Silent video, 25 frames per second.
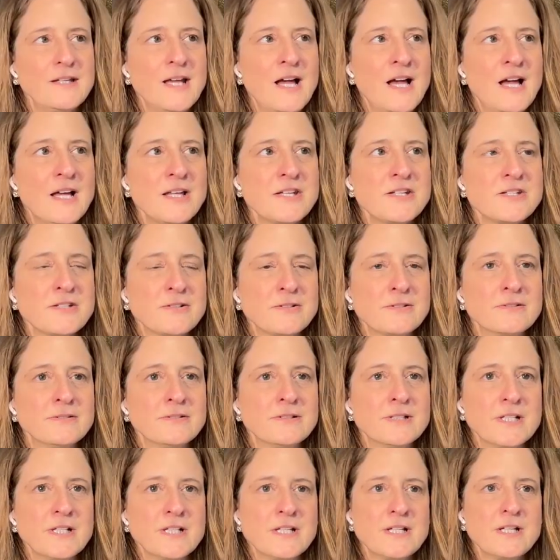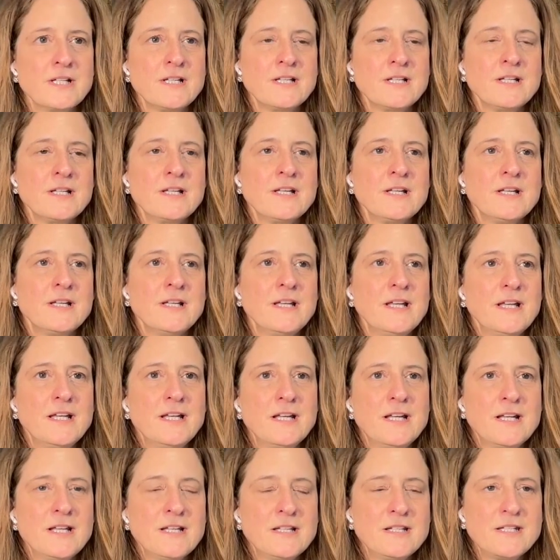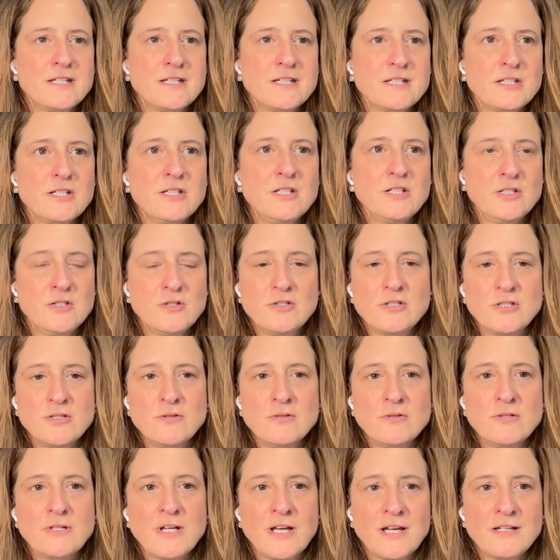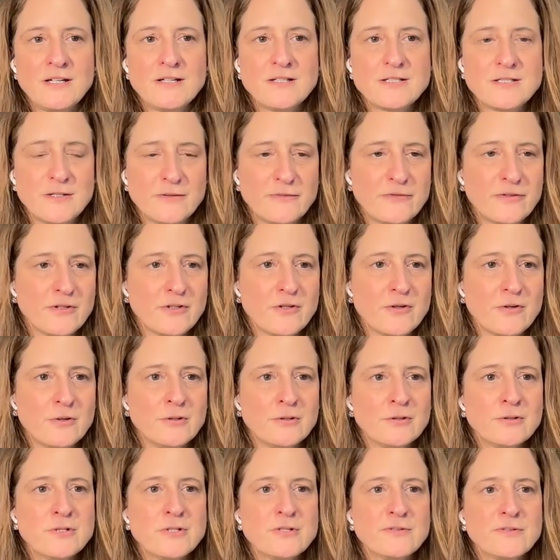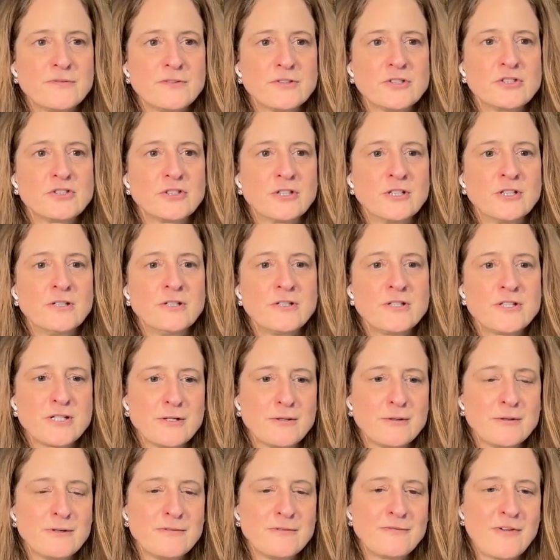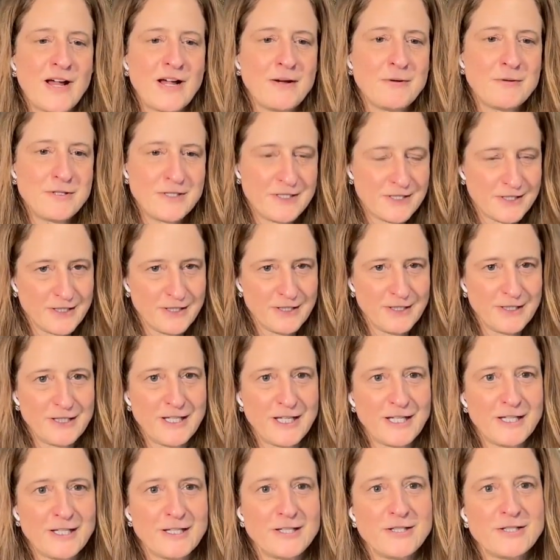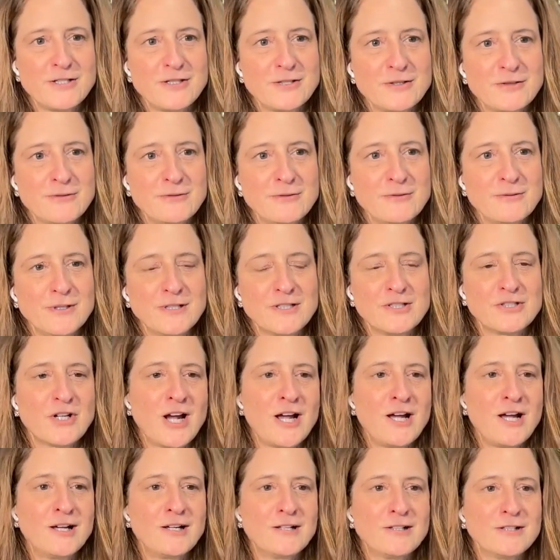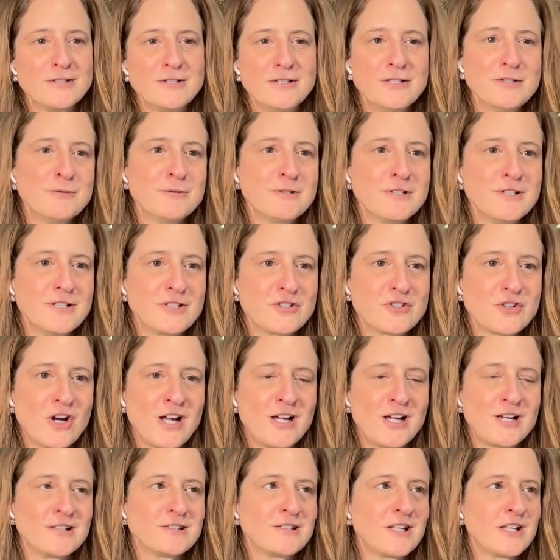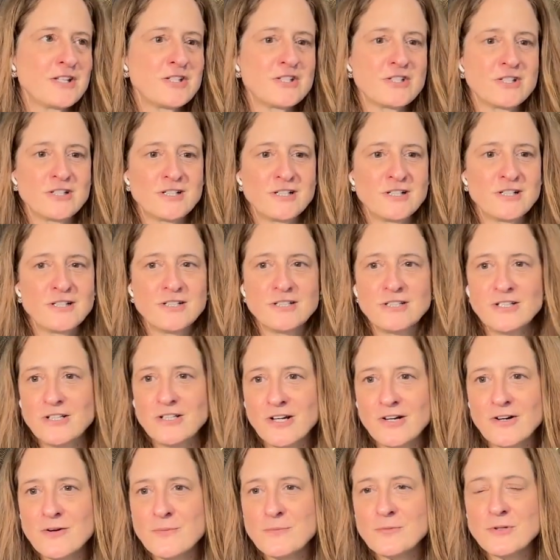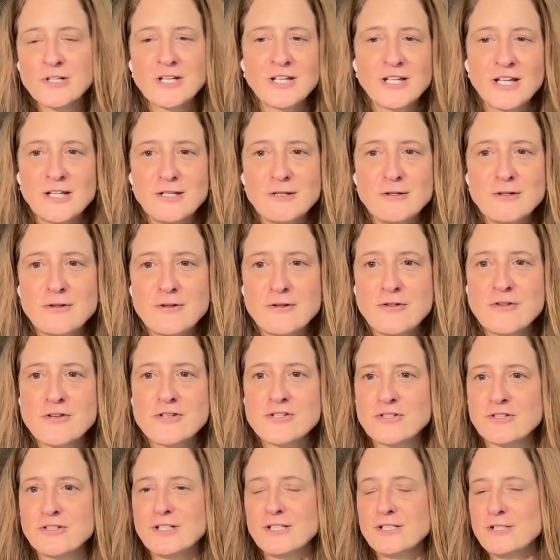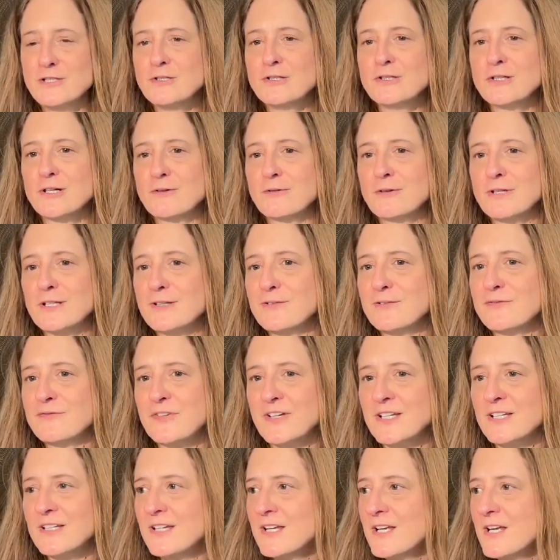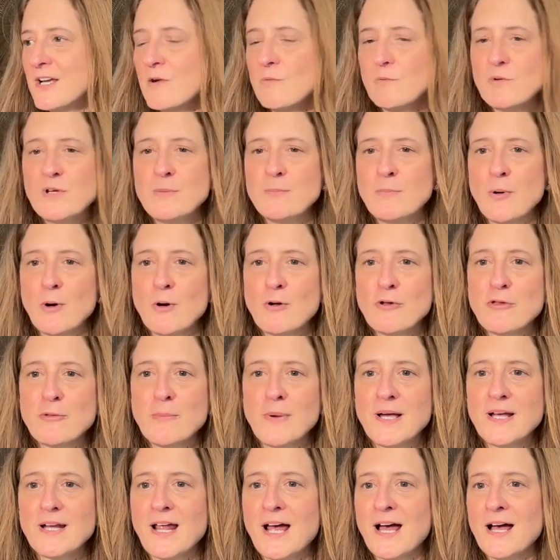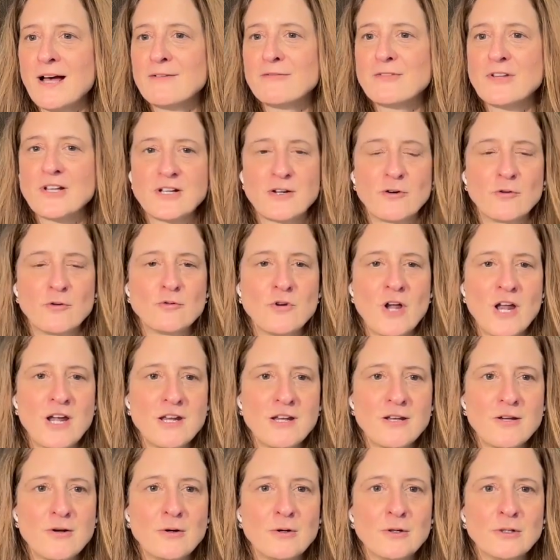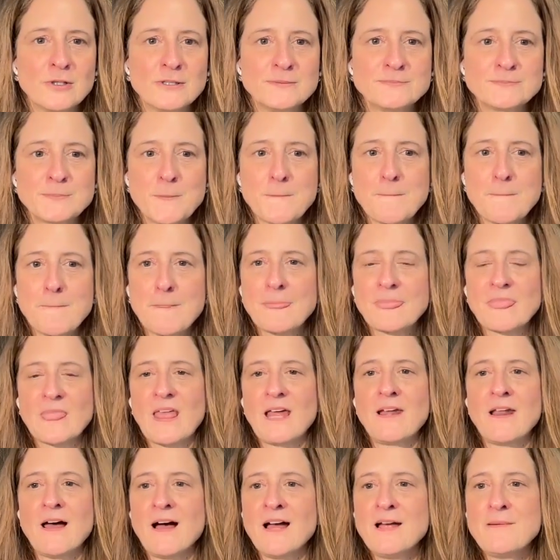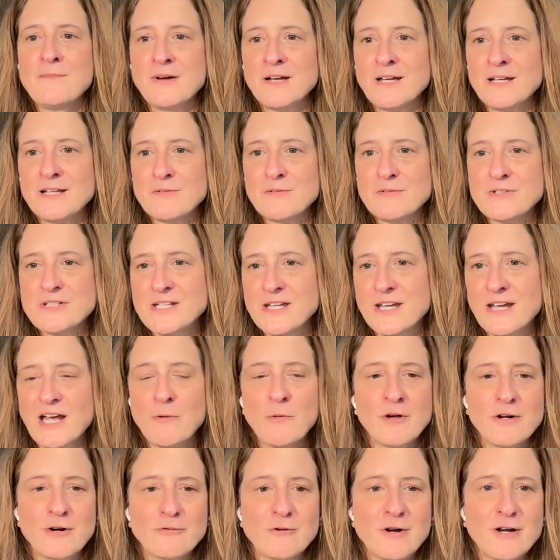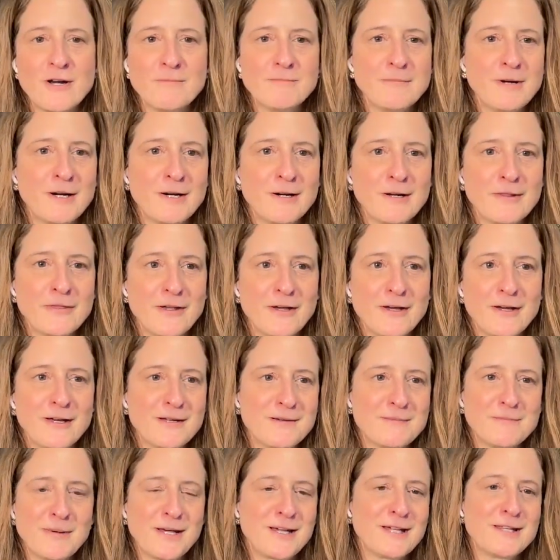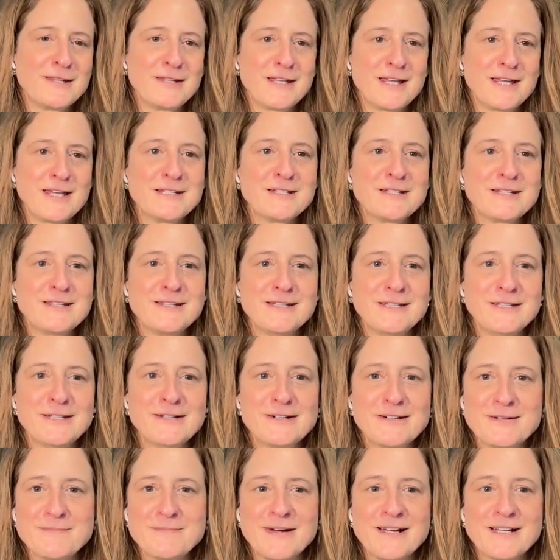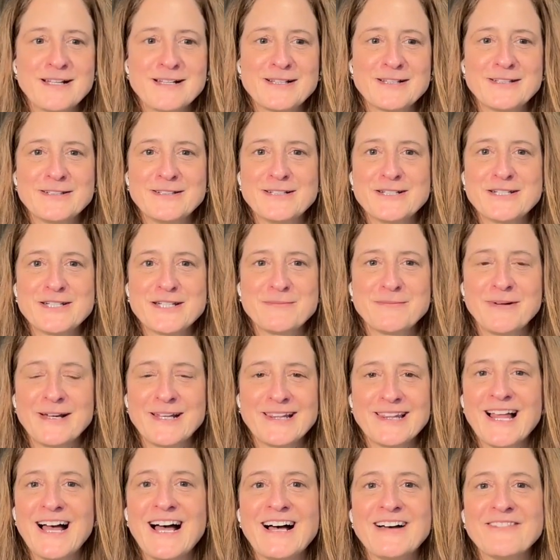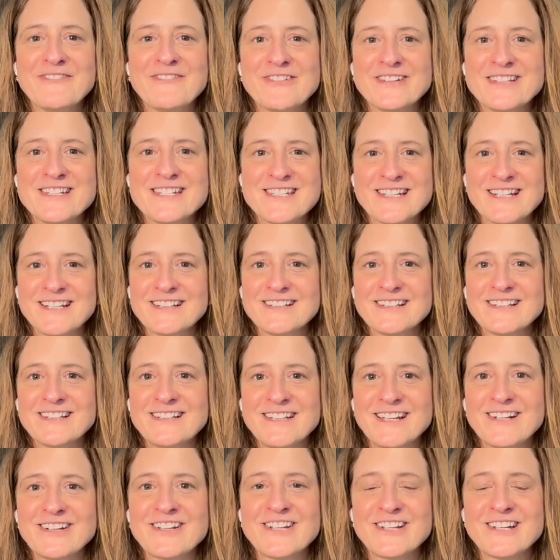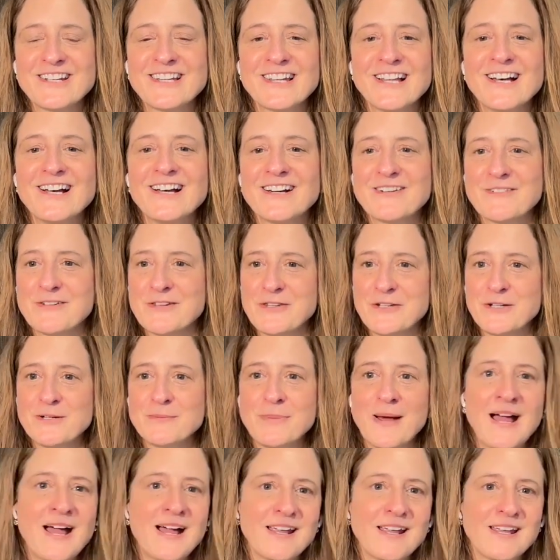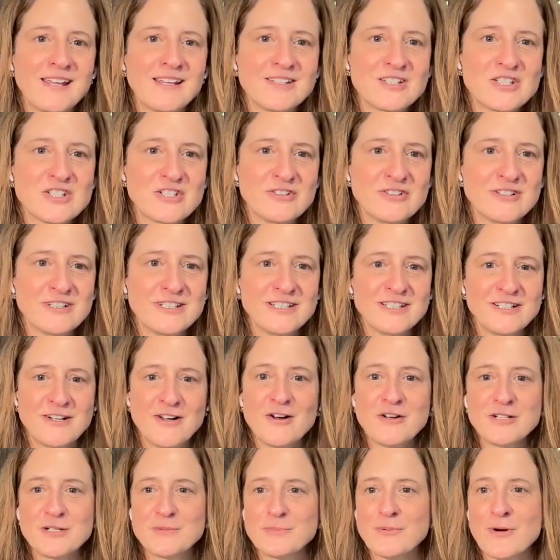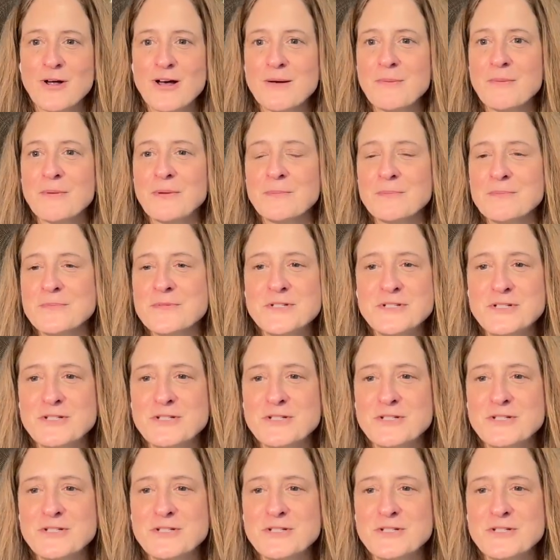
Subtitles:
Yeah, so it is, you do get different goals for sure. So if I was going to get into a trial and you were in a trial, Lester, I'm looking at you through the screen, you look really fit. We both might have like a running goal. And I might say I want to run a marathon by the end of the year. And my clinician might laugh and say, like, yeah, good luck with your back injury and all your problems.